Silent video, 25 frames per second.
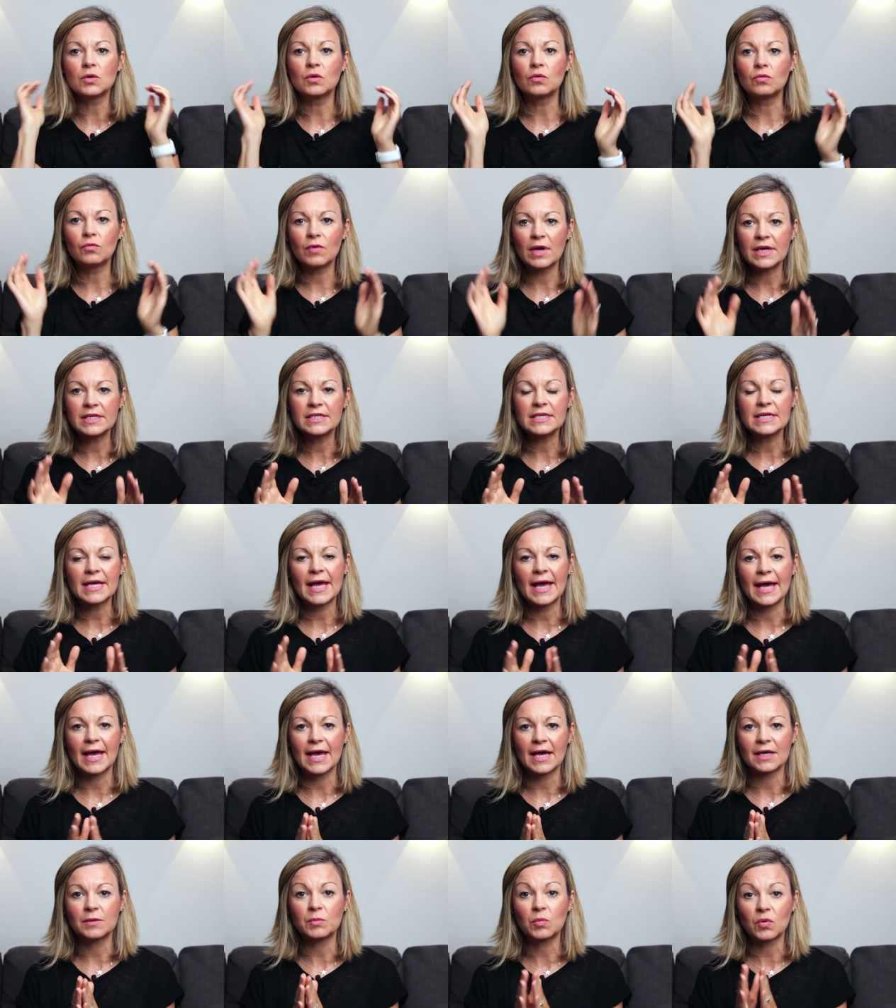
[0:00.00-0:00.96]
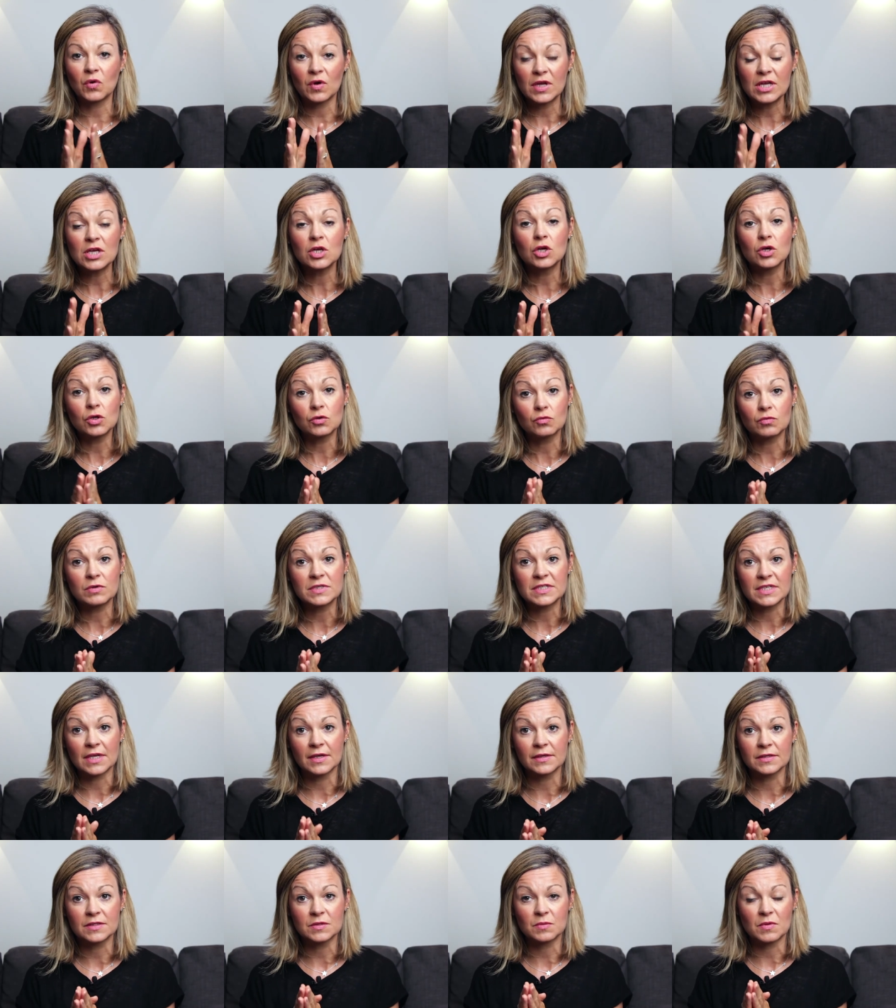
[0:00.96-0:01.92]
already had pretty good
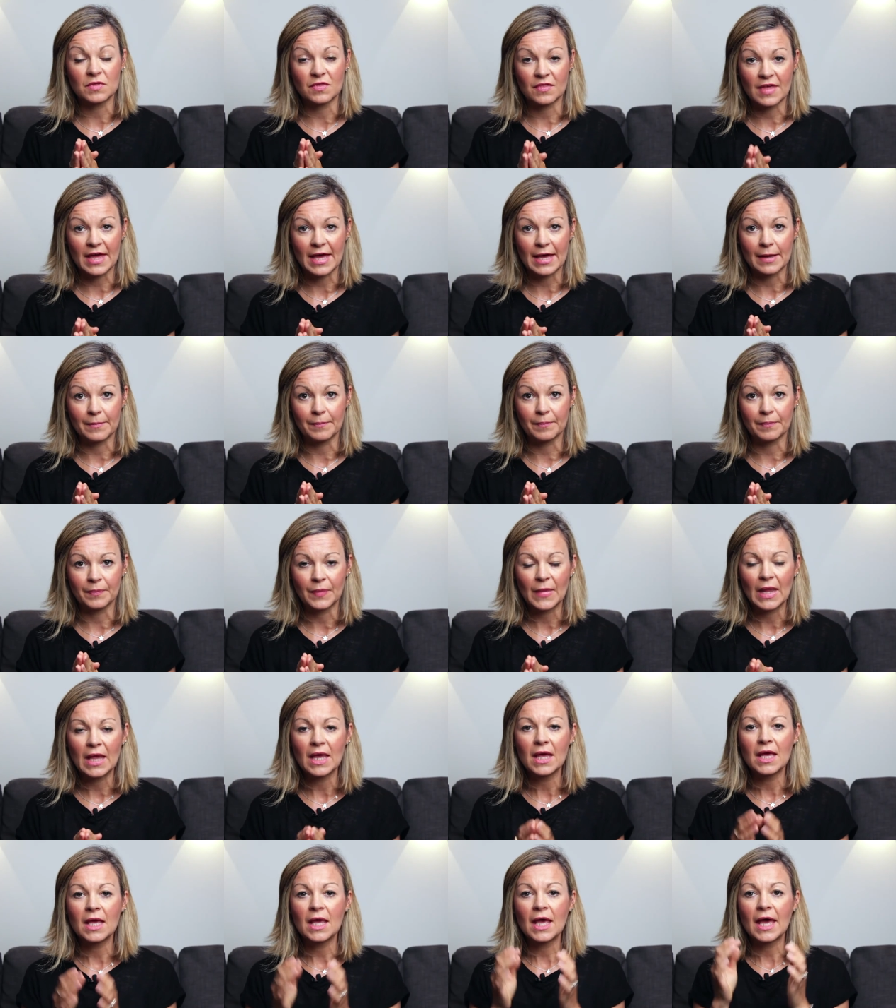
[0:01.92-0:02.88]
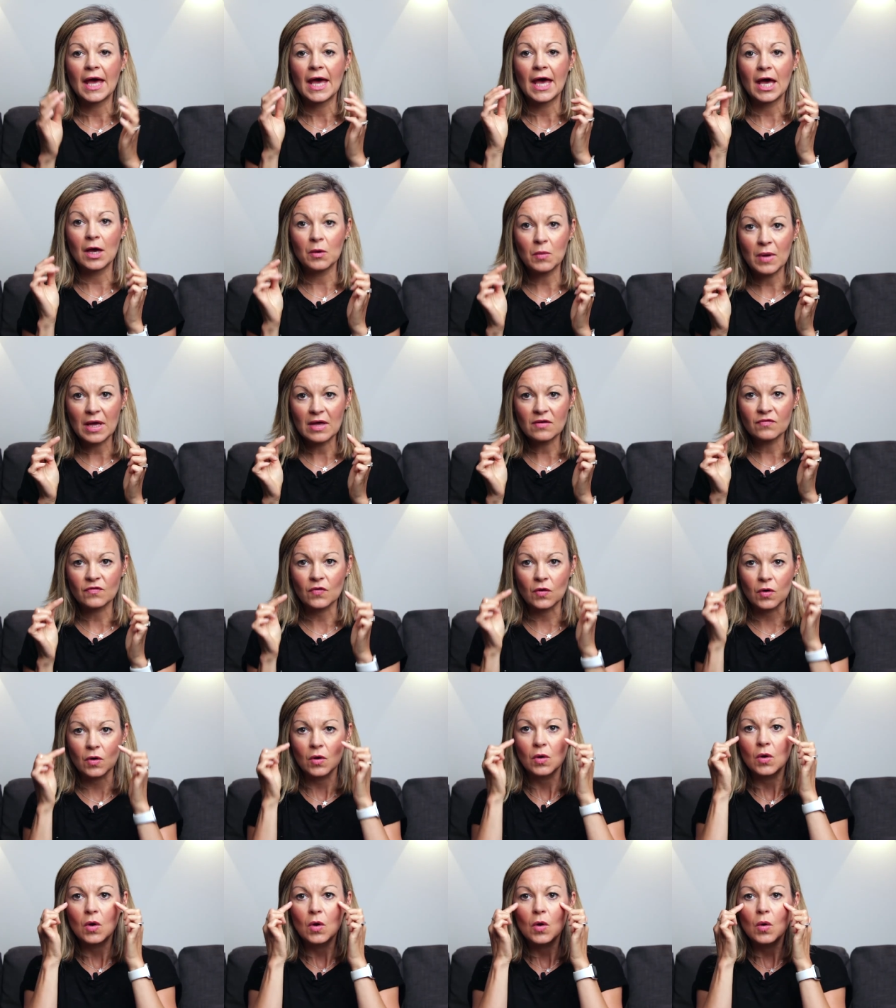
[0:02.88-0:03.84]
results with them.
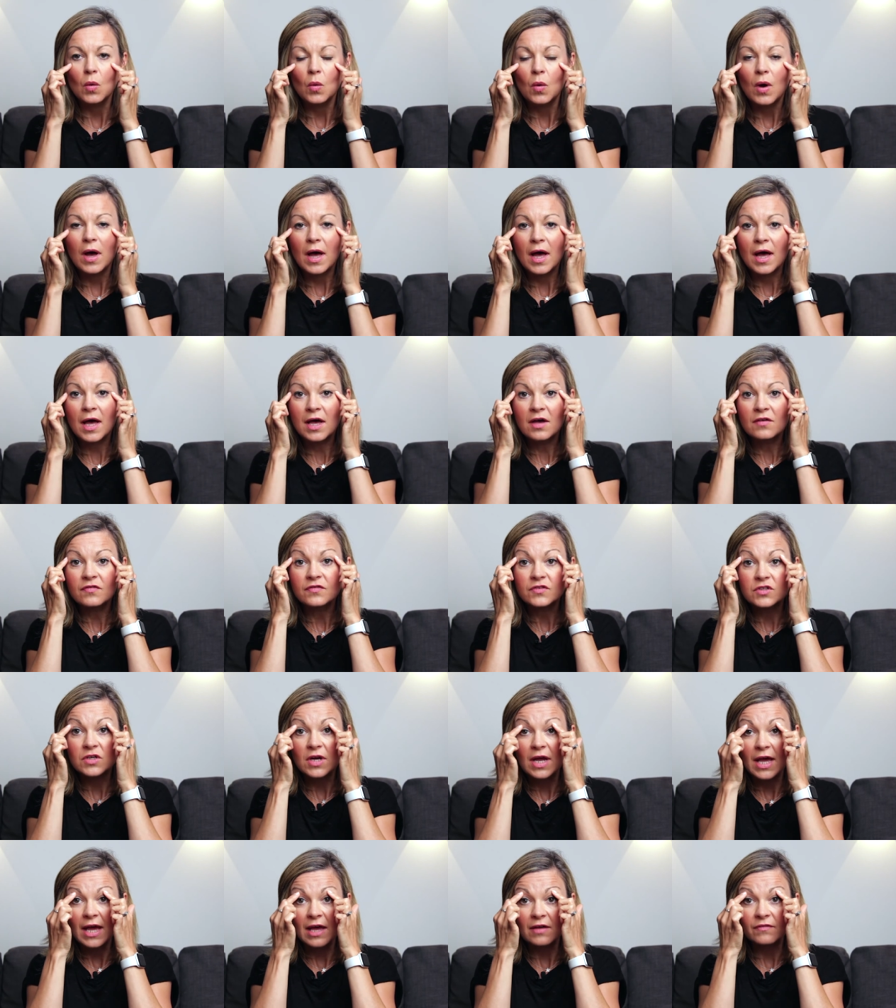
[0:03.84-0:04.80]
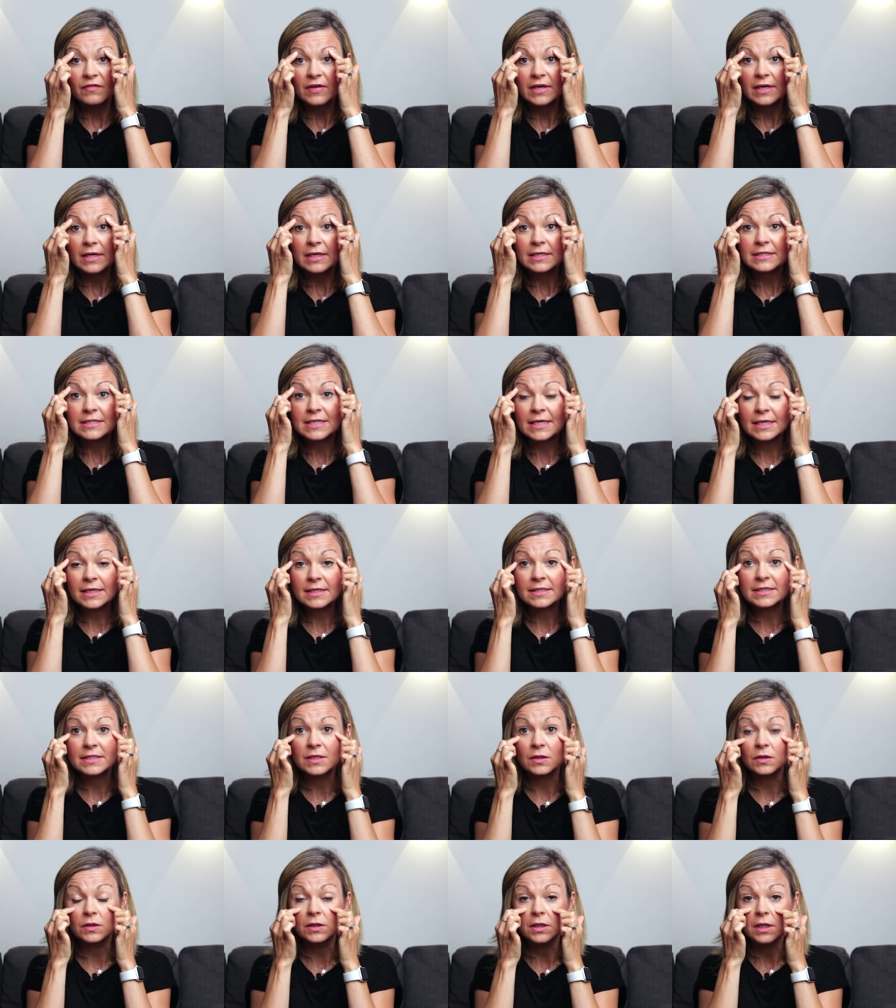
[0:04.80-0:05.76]
However, after having
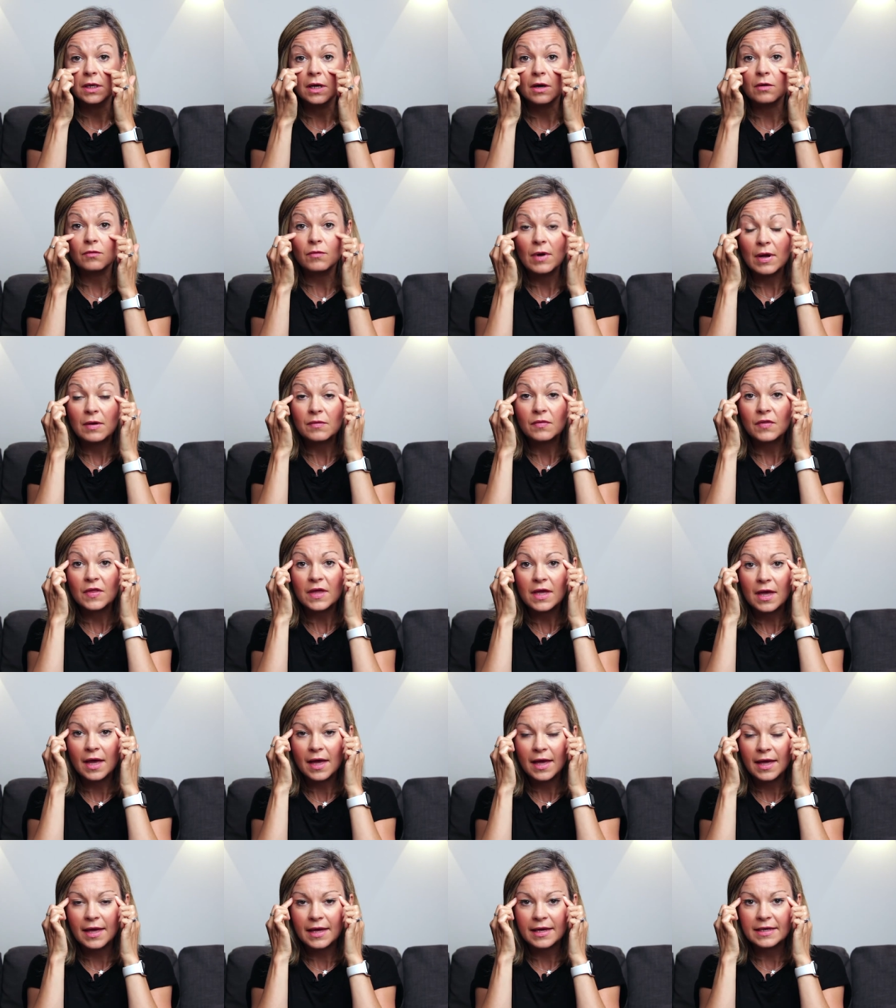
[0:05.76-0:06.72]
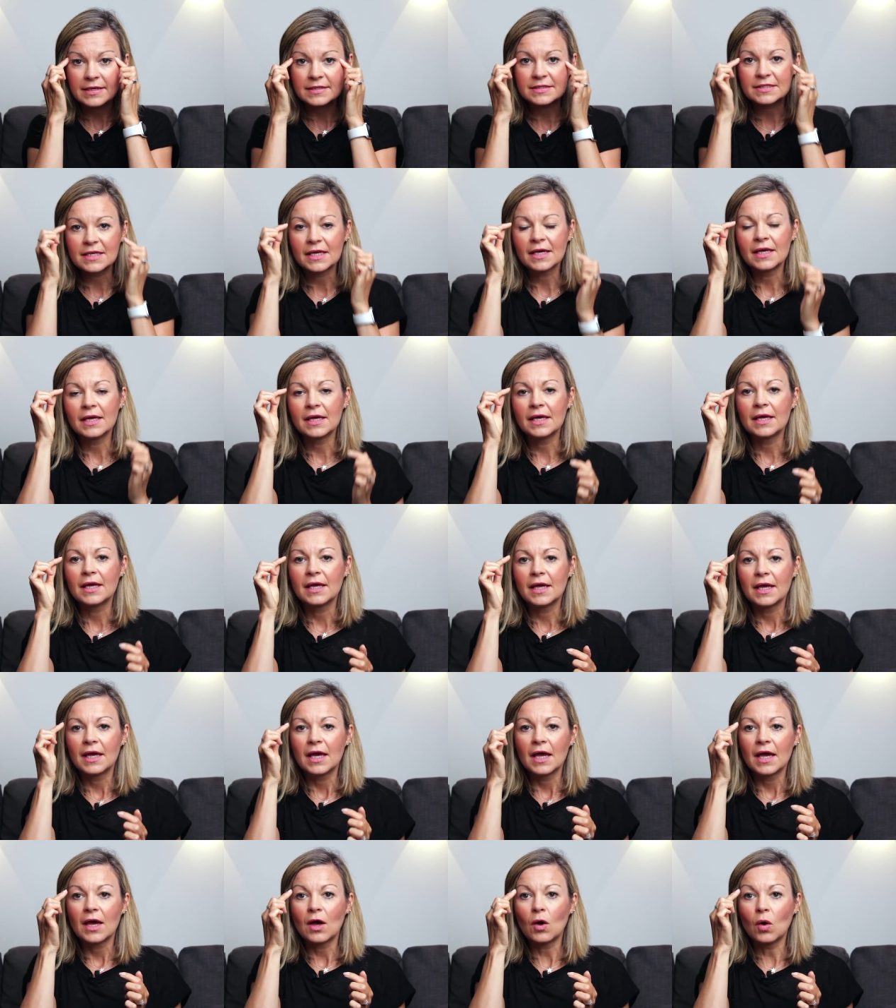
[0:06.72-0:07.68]
Tixel around the eyes,
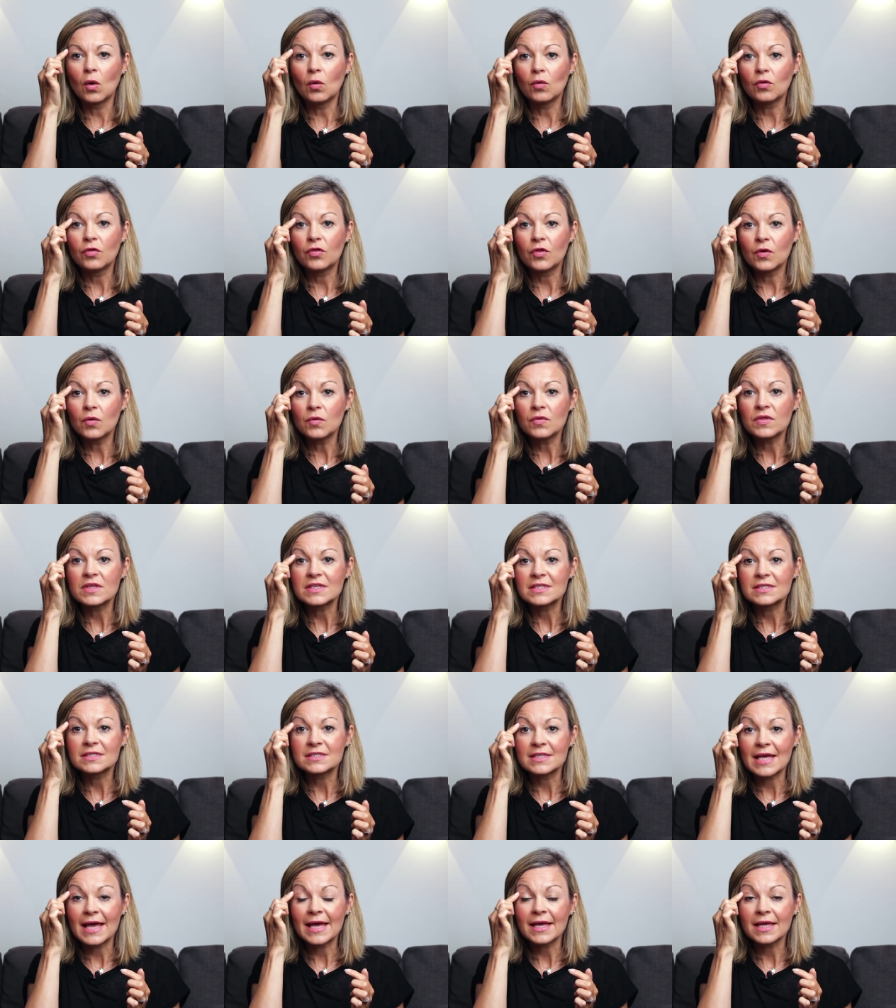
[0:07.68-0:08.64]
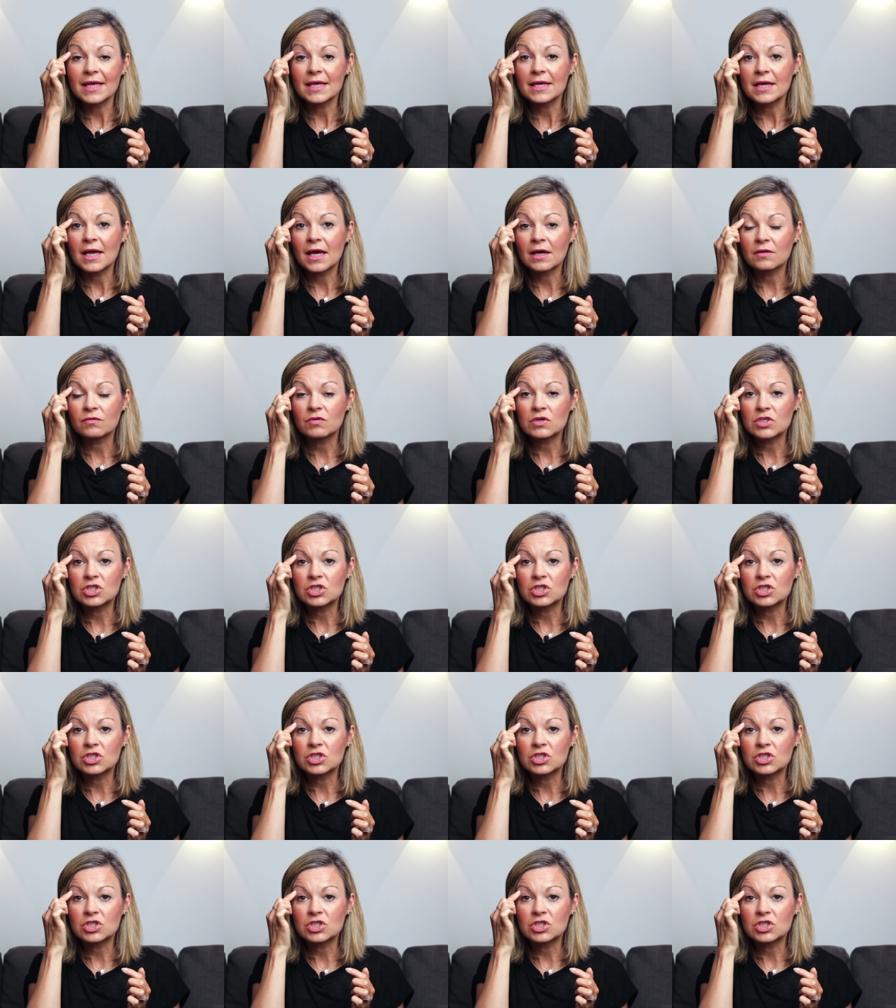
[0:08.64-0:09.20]
although the sagging had